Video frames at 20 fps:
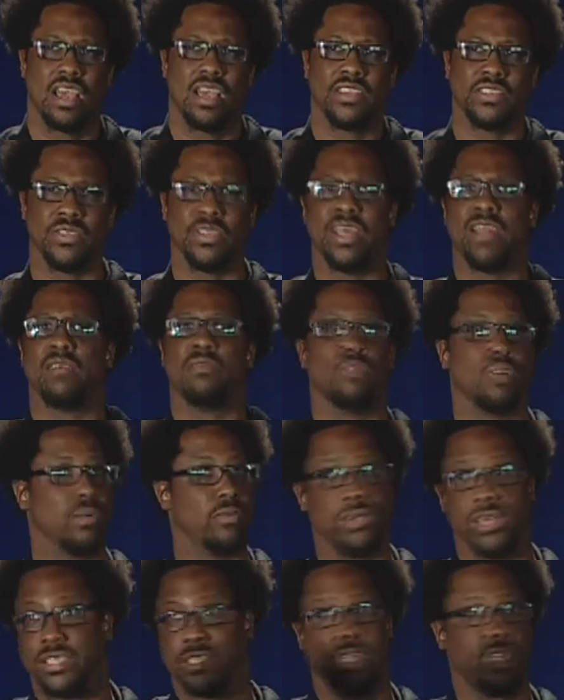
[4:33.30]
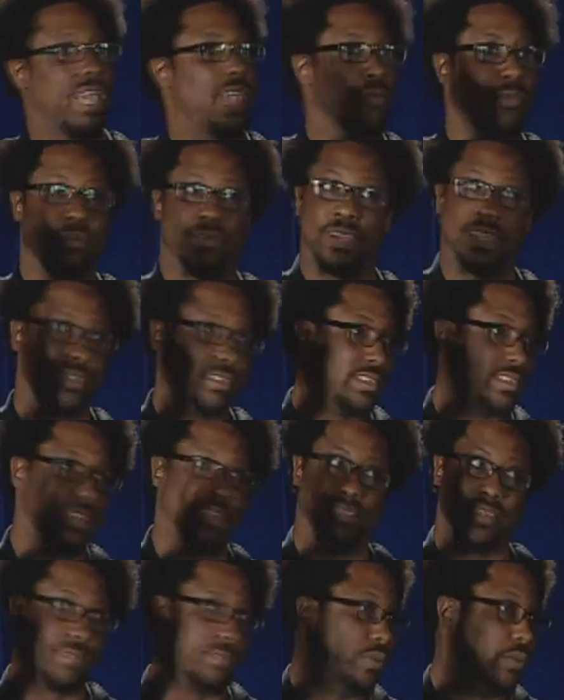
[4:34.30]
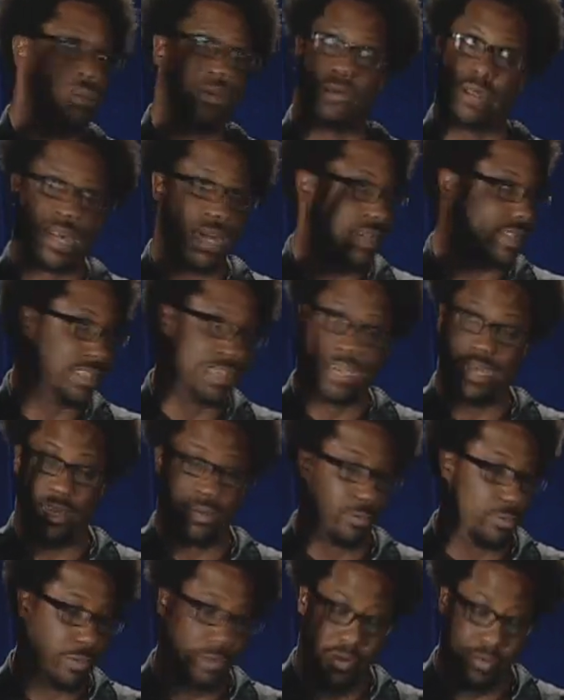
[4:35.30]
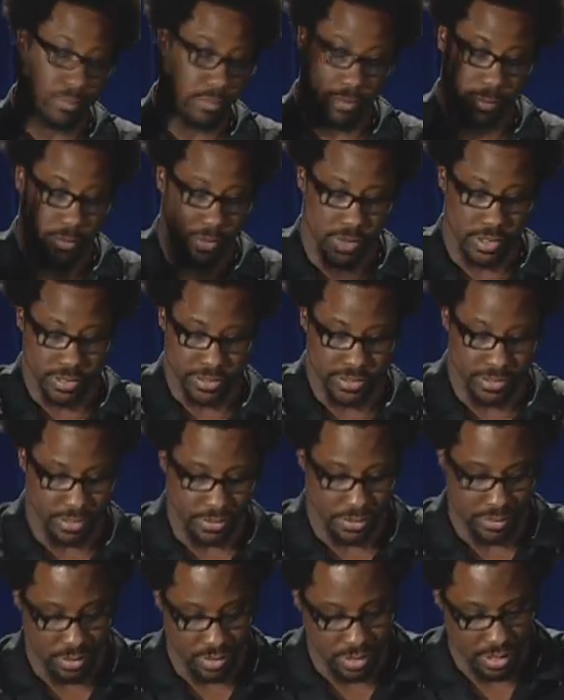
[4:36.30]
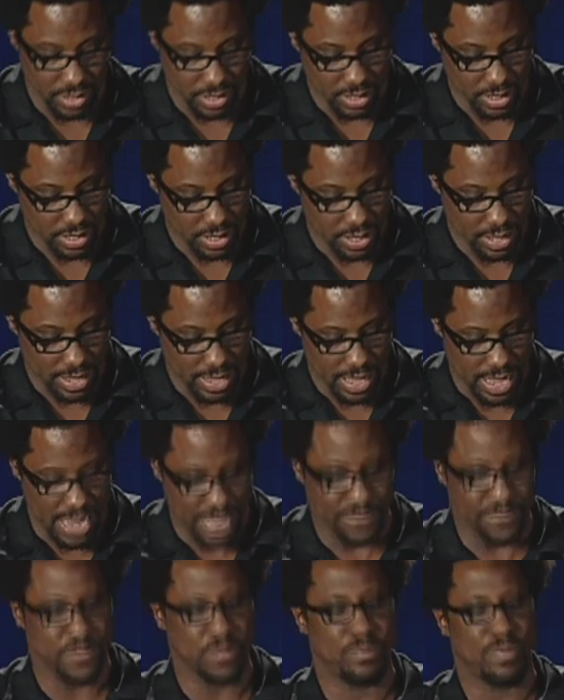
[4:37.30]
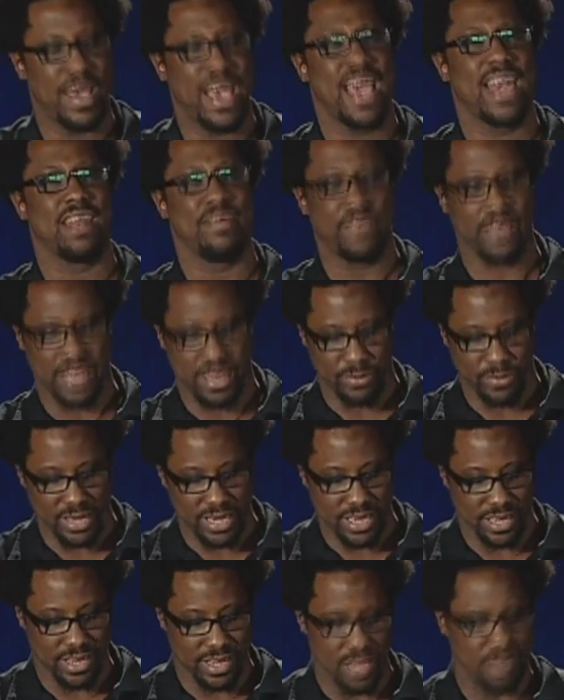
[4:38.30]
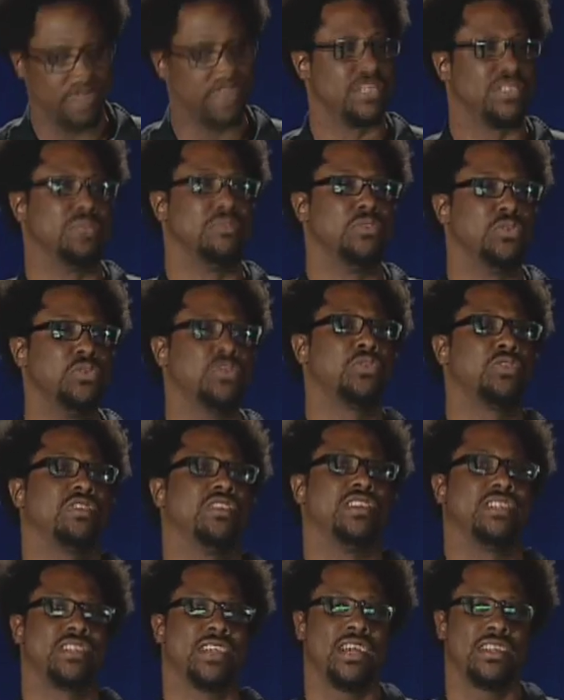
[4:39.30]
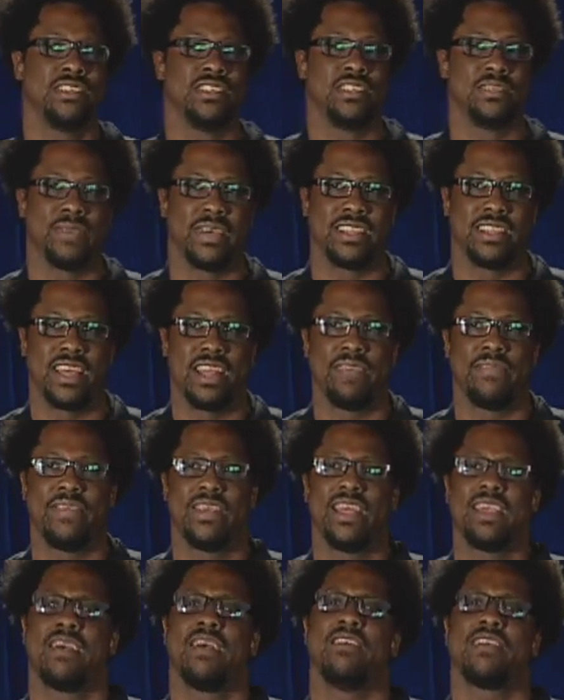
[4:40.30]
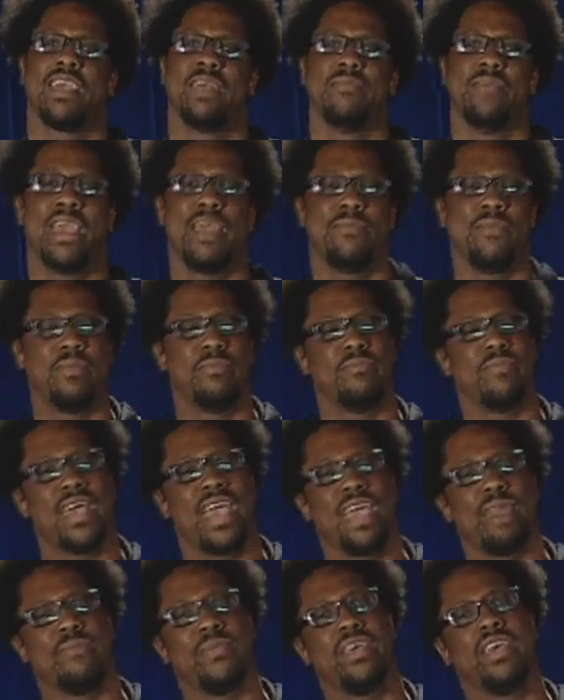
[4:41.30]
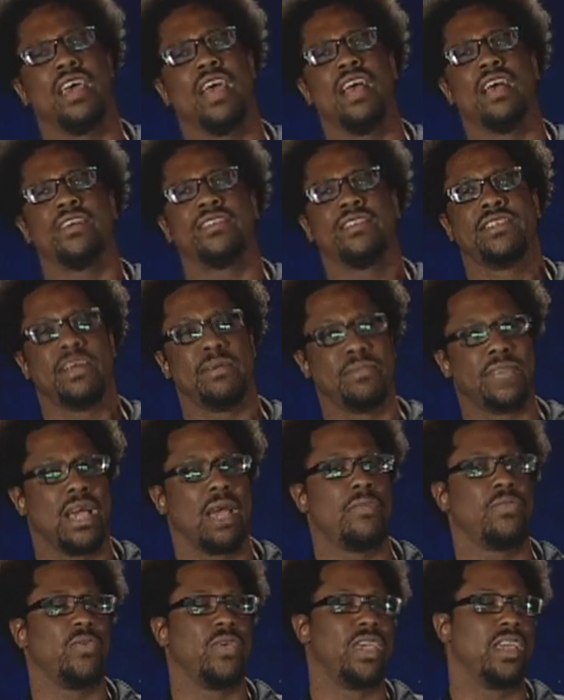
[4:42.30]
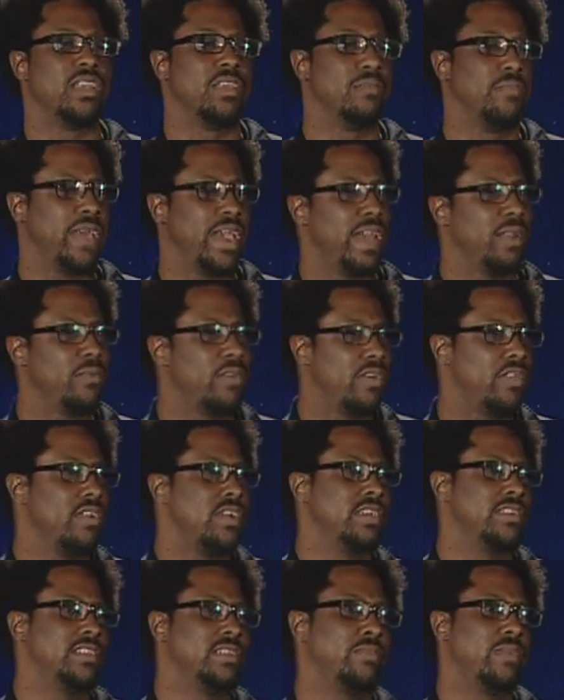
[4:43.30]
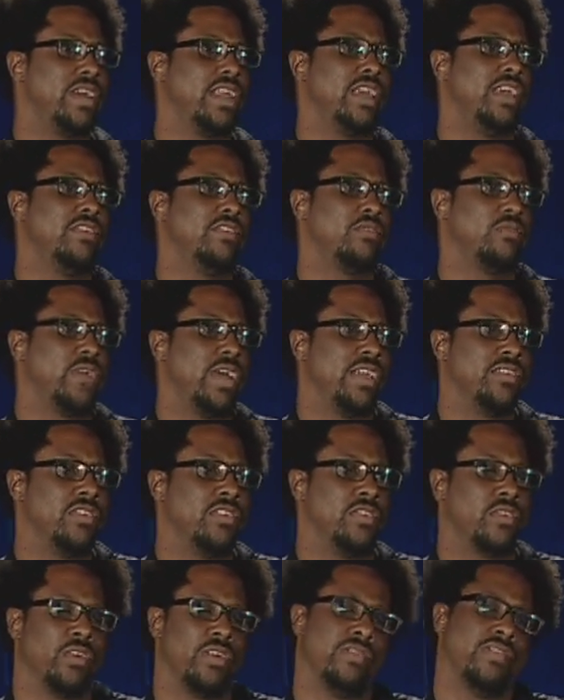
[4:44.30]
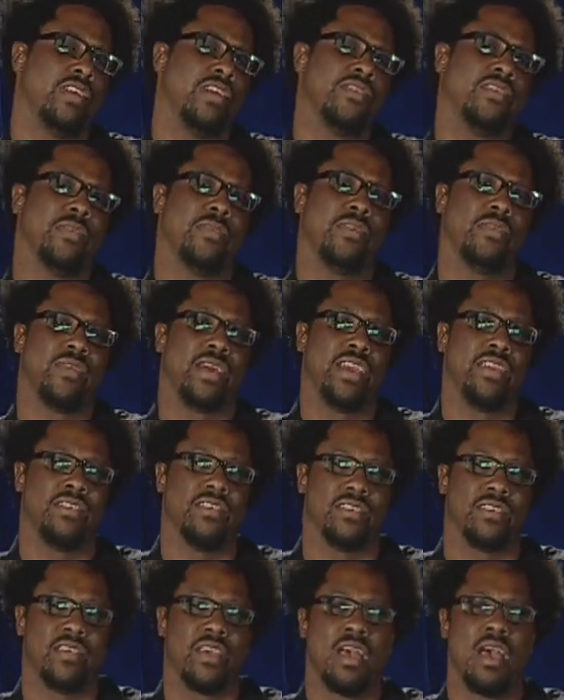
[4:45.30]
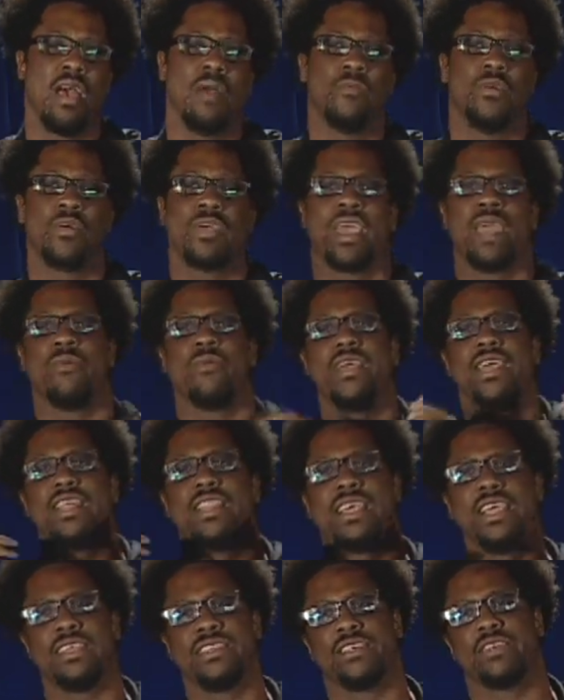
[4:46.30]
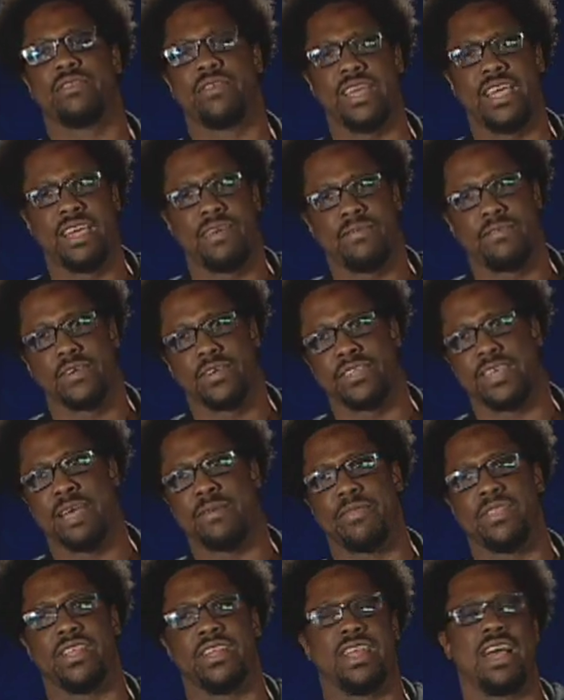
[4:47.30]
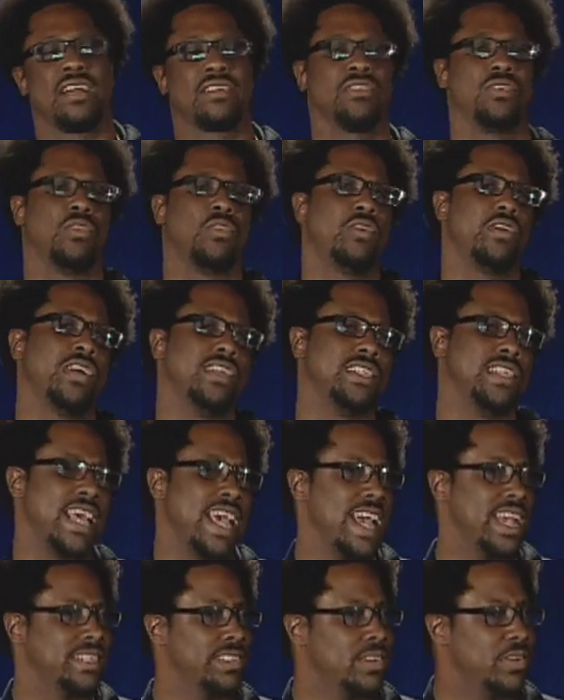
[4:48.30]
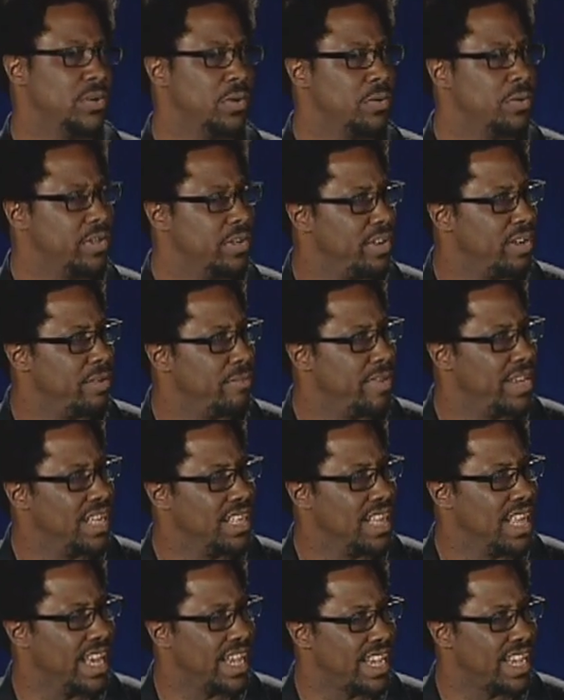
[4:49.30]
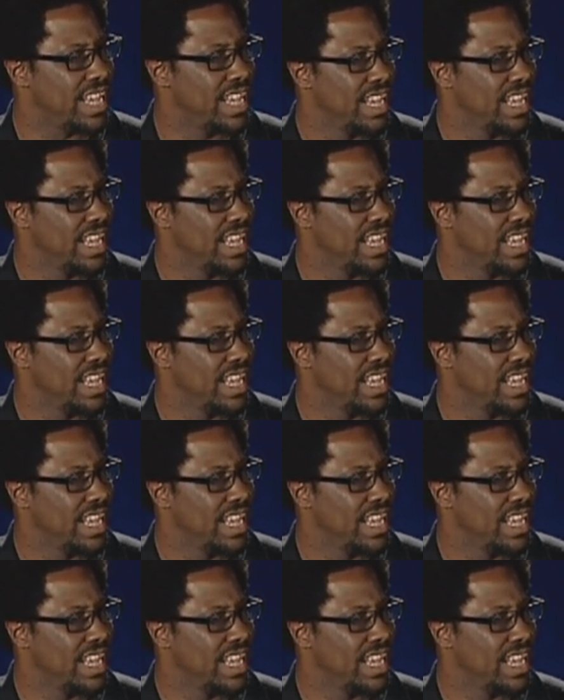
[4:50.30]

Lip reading: So they don't want, she can't be racist because if you know what I said, it would be even worse. So I just feel bad. I feel like we need to come to some new sort of discussions about that. I feel like, okay, maybe sometimes we can debate whether or not somebody is a racist or has done something racist. But can we at least agree, for example, that Dr. Laura is an asshole? You know what I mean? Like,